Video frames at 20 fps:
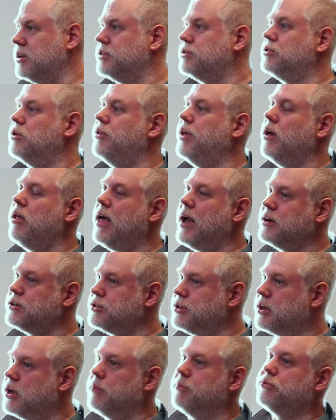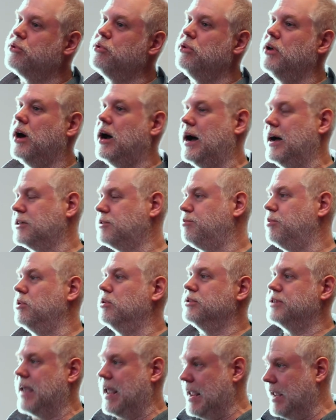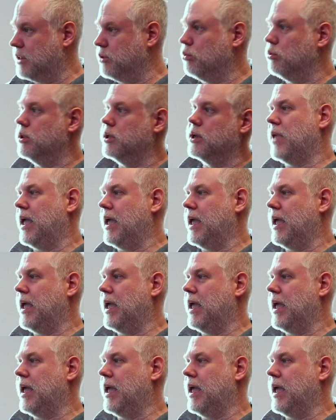and so they'll actually come through the hospitals annually